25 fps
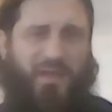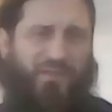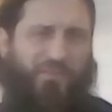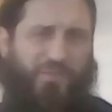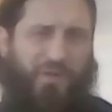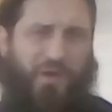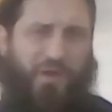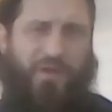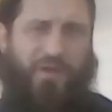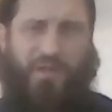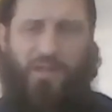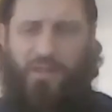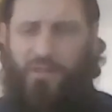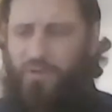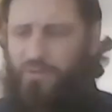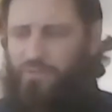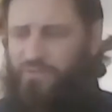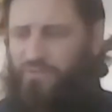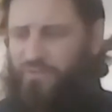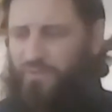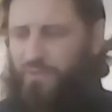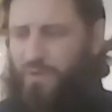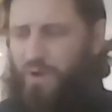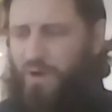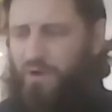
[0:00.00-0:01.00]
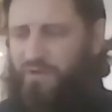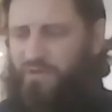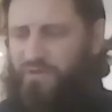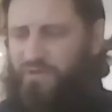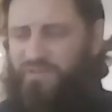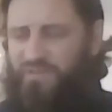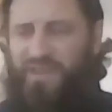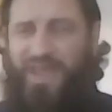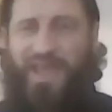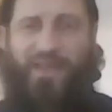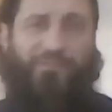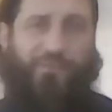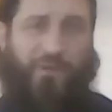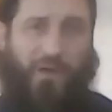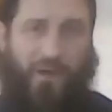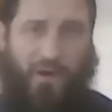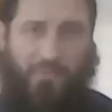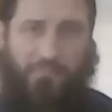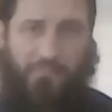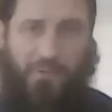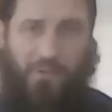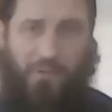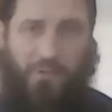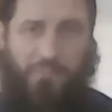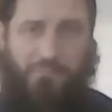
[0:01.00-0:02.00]
It's very close to our
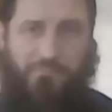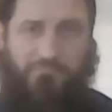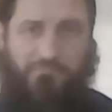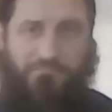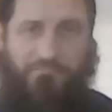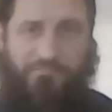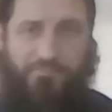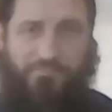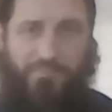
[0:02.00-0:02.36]
sapphire blue.